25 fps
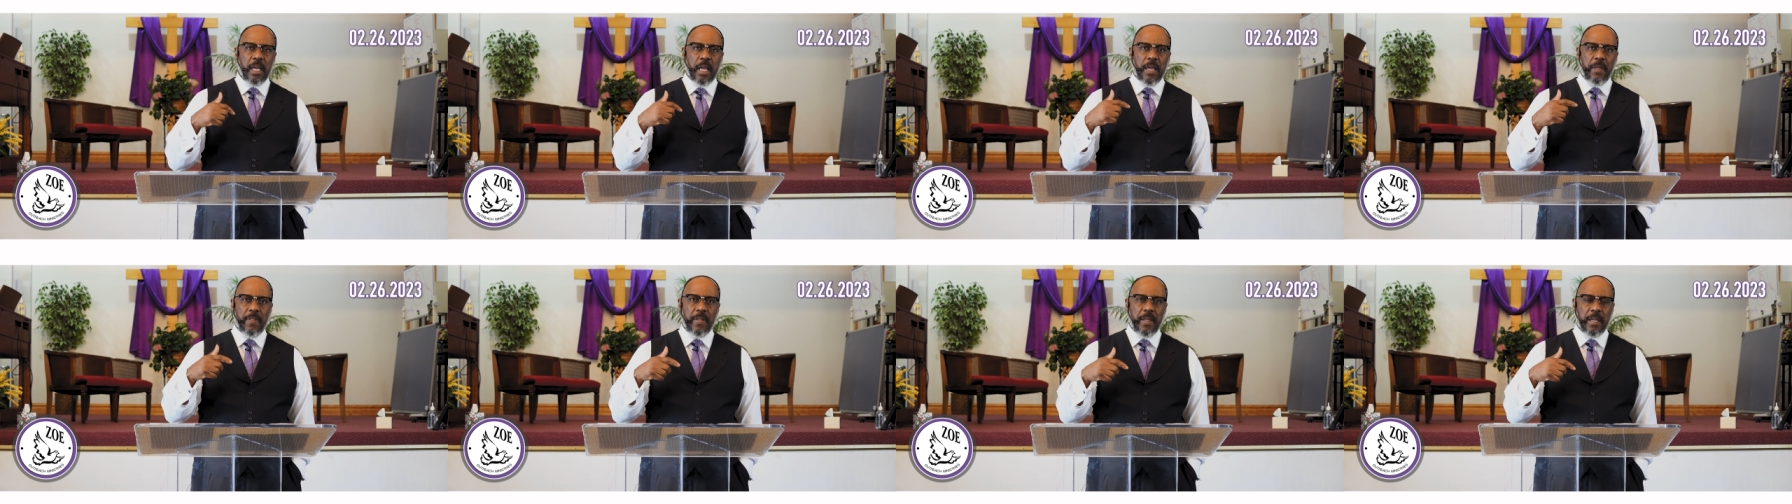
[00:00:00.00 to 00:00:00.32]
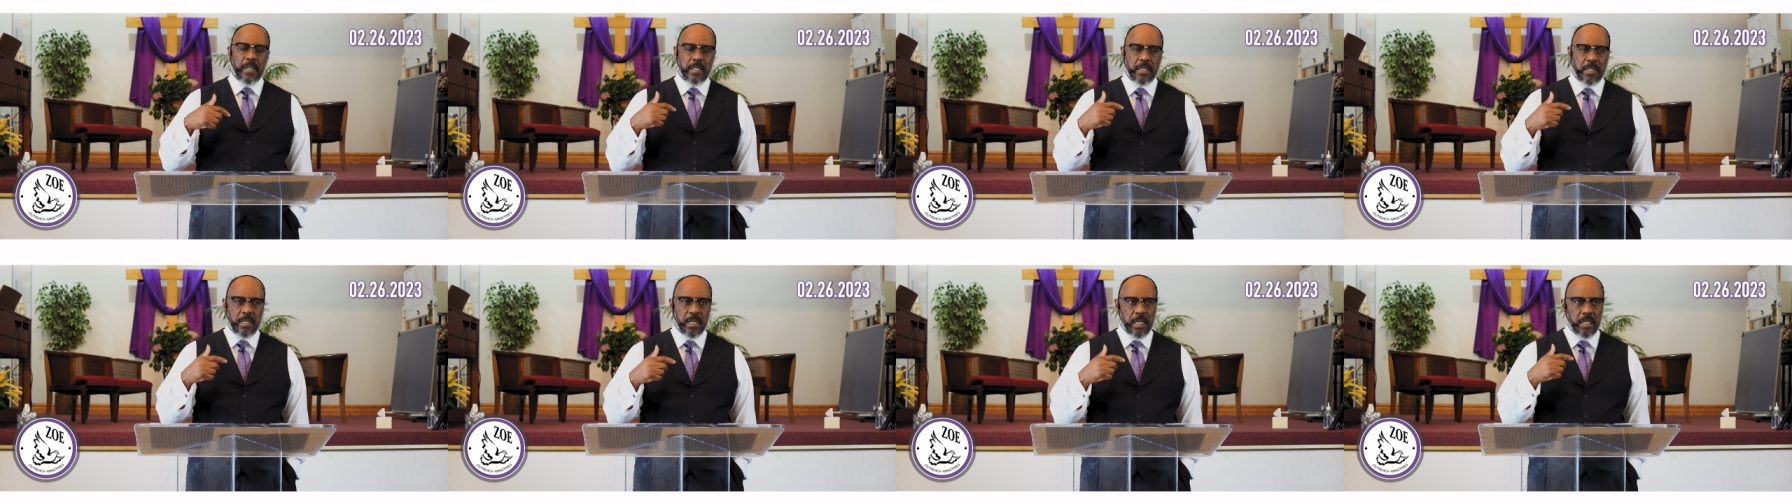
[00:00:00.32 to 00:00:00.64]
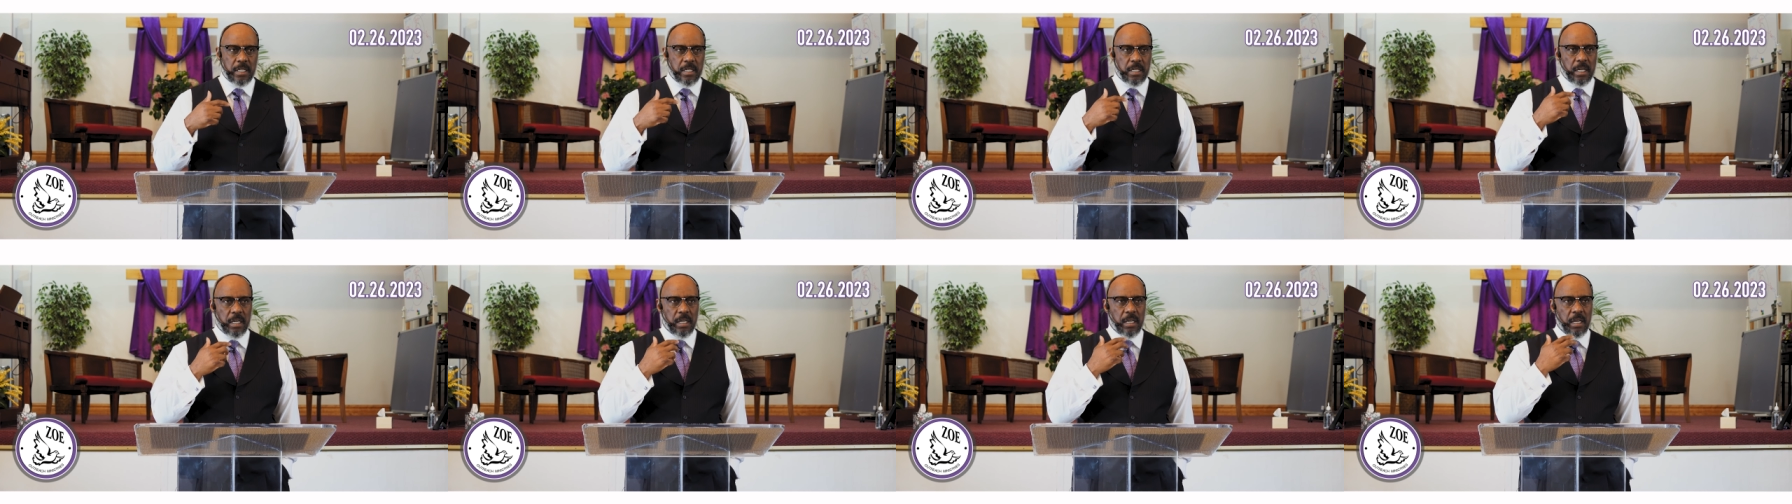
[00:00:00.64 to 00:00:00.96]
in the
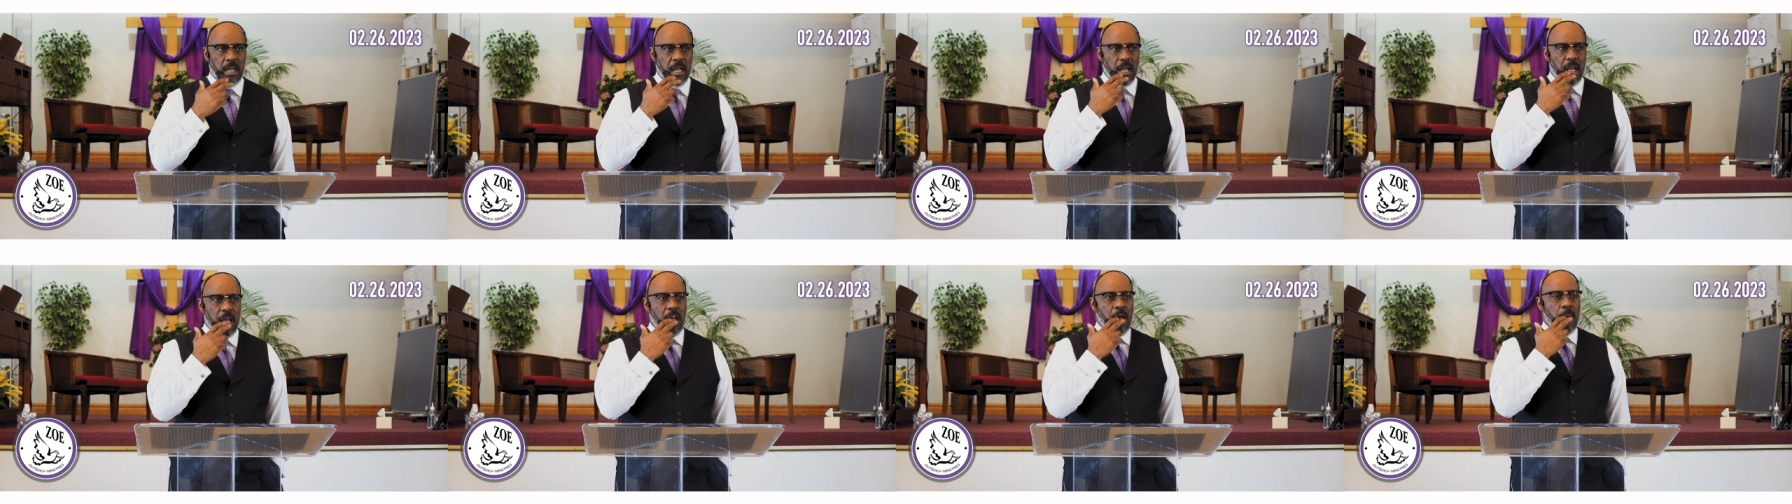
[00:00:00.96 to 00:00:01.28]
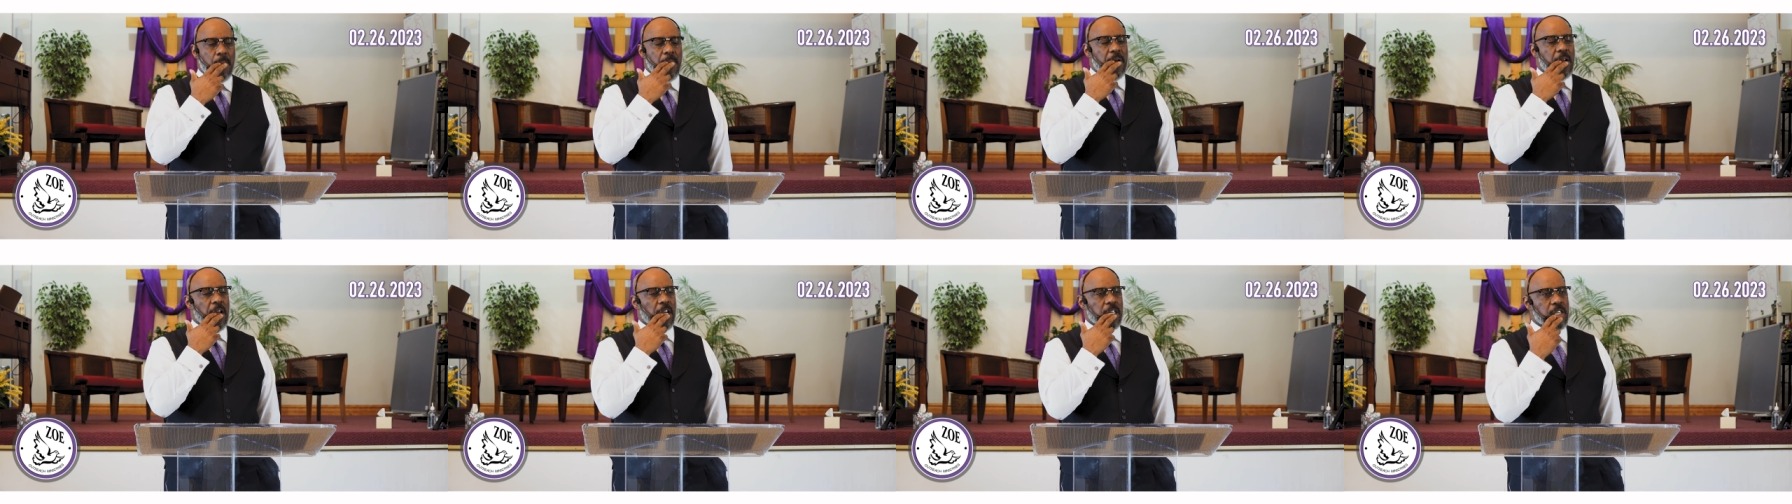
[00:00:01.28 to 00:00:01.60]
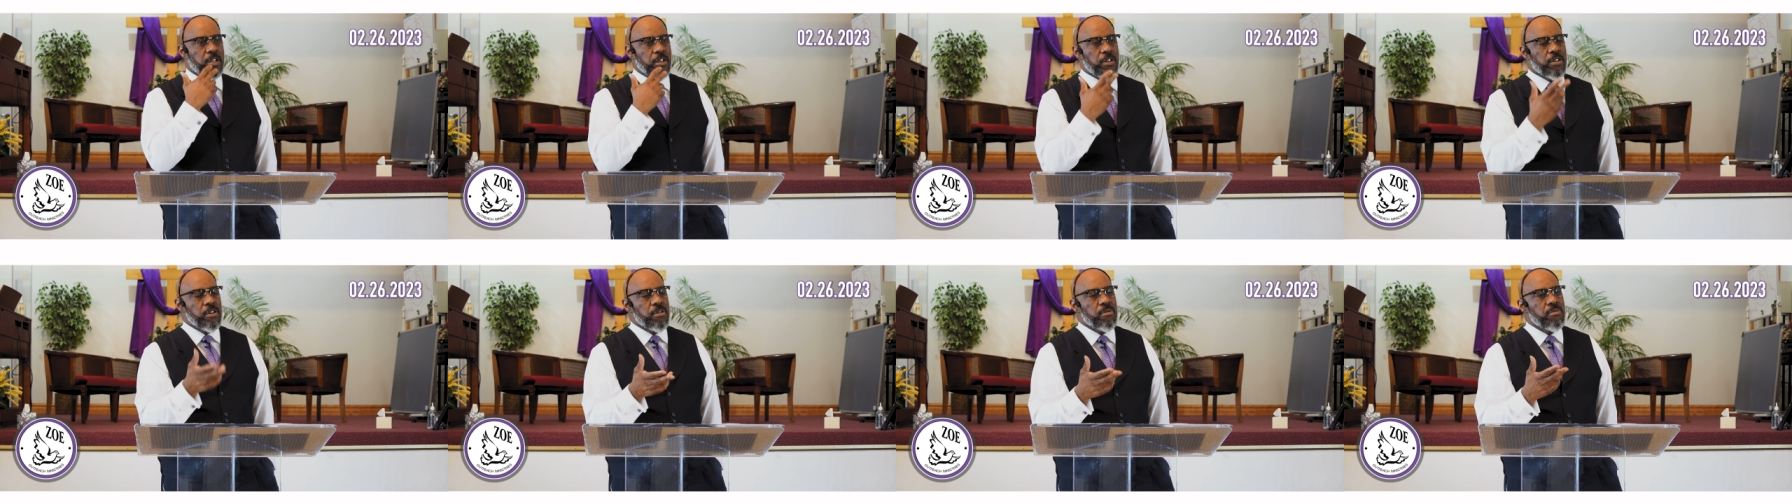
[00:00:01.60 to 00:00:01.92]
ascension.
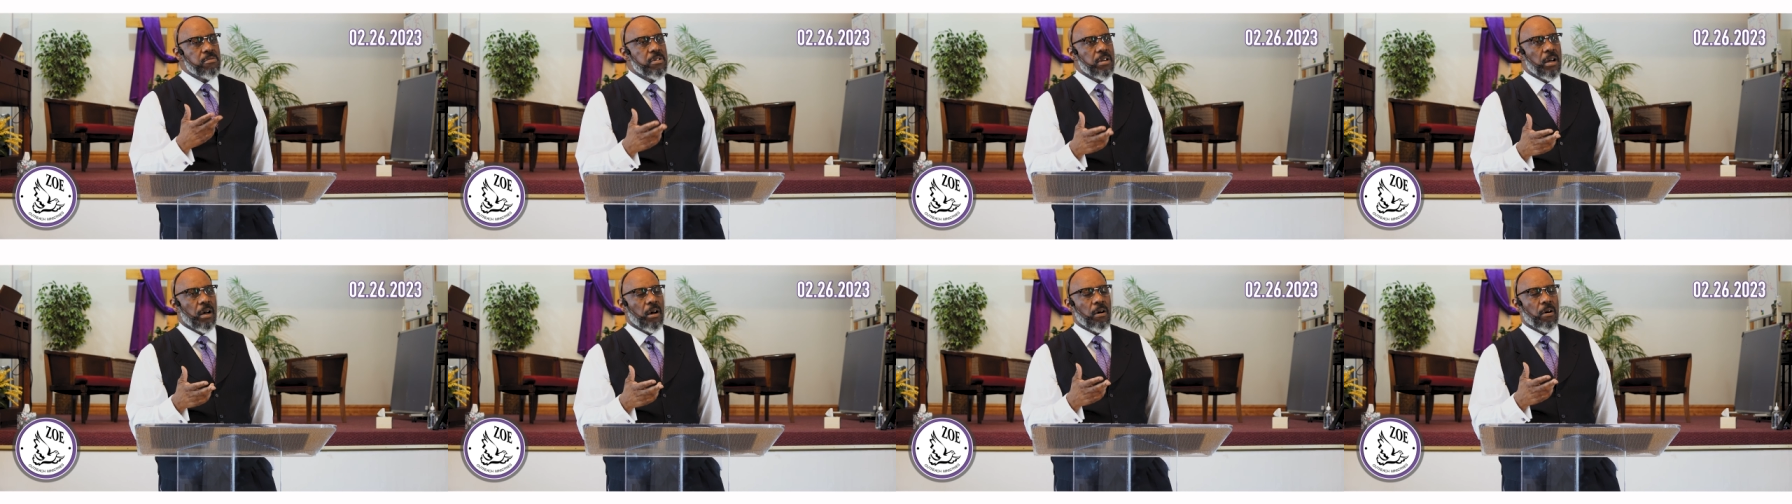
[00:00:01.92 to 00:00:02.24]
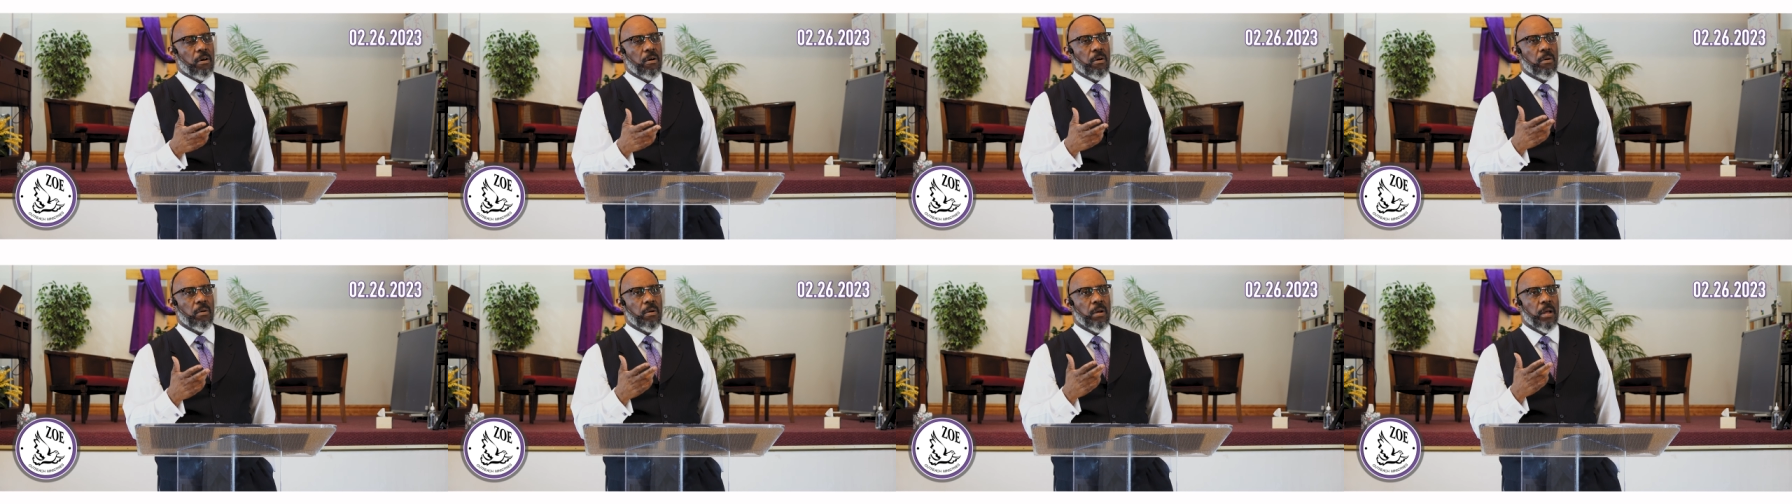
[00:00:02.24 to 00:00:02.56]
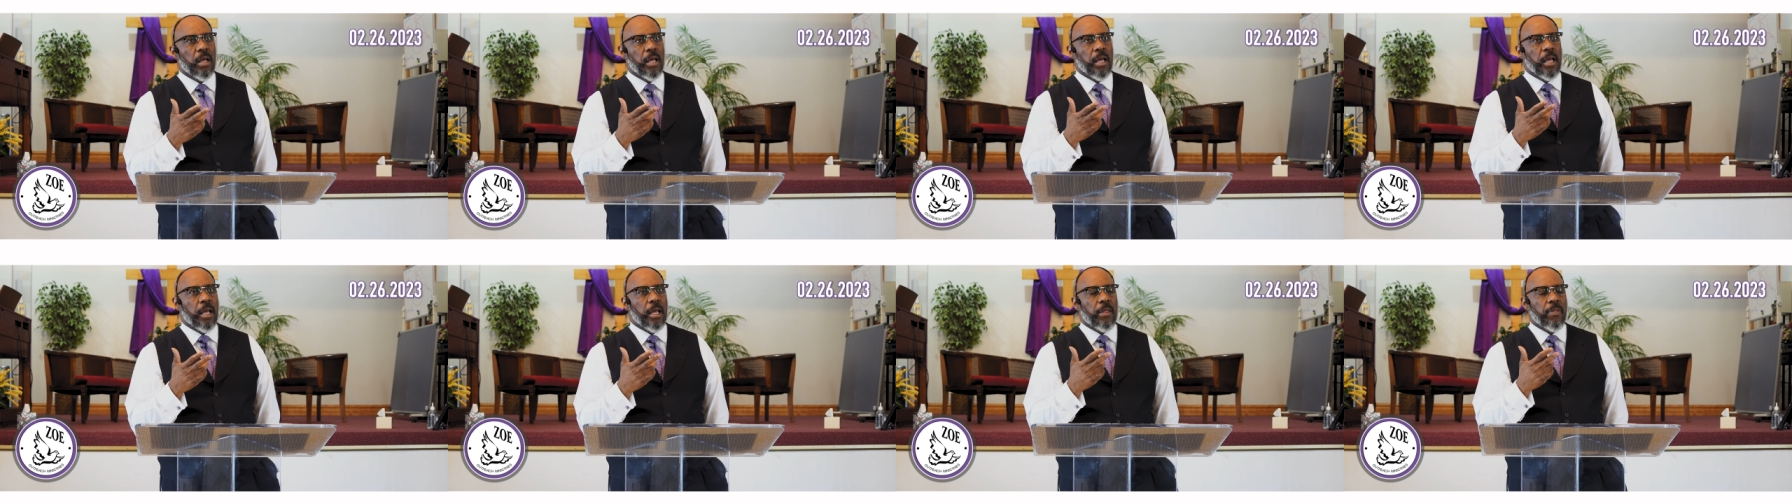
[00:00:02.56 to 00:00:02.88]
Because you do know